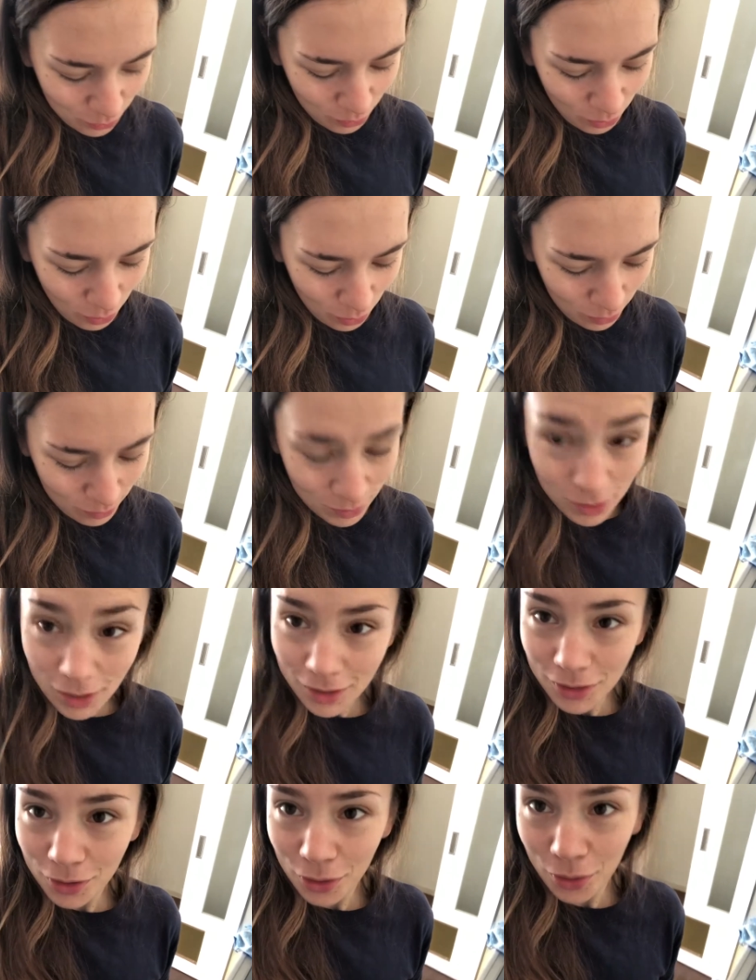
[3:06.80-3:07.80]
from
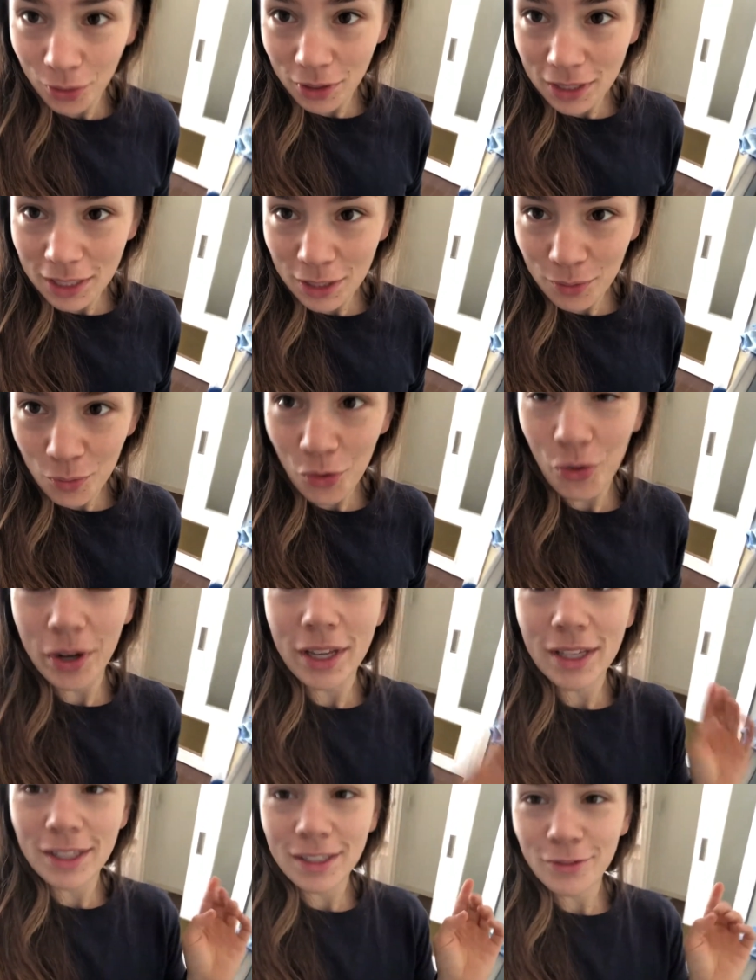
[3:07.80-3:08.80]
6.30 in the
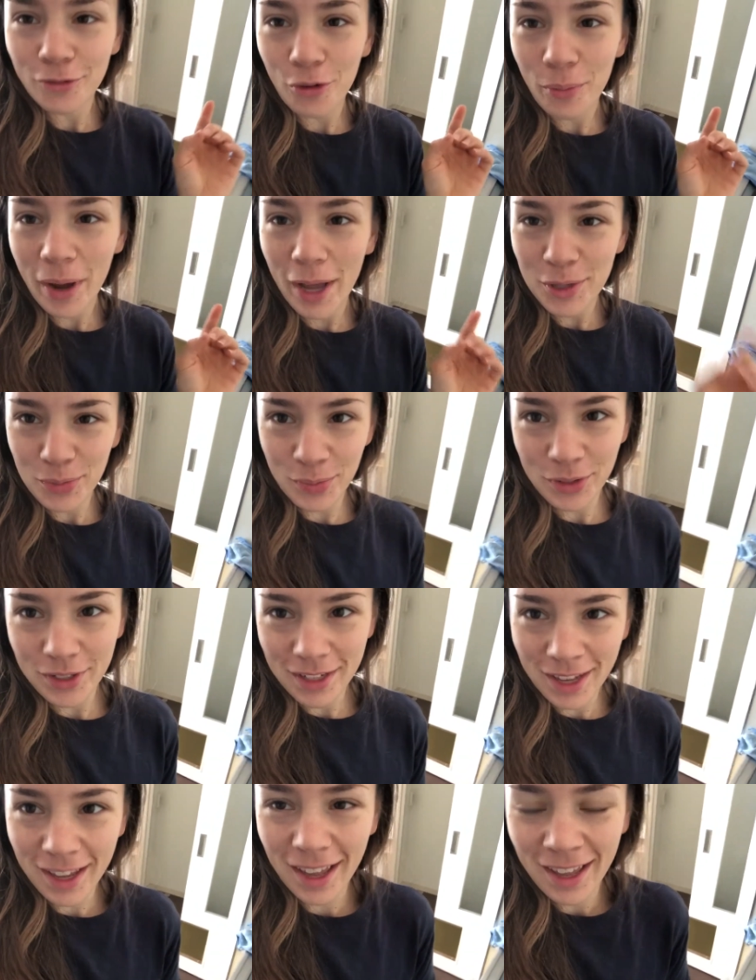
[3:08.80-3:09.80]
morning for my husband.